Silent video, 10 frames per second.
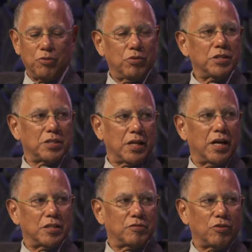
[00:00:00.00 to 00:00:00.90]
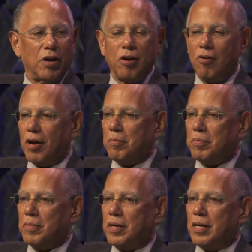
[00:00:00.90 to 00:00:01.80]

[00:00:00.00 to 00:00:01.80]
criticized for our um,